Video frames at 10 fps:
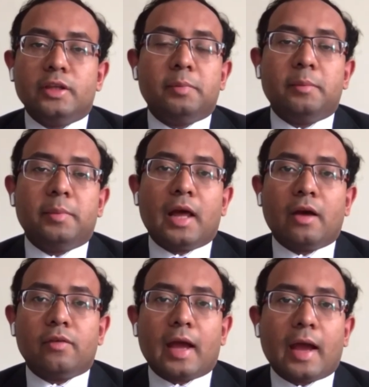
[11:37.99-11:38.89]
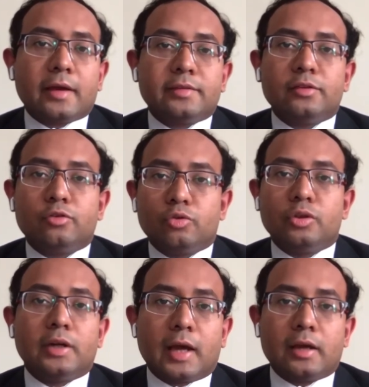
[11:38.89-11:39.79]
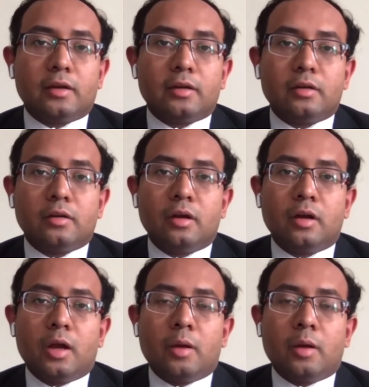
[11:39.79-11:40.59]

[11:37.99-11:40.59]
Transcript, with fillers: So these people have access to the tiger.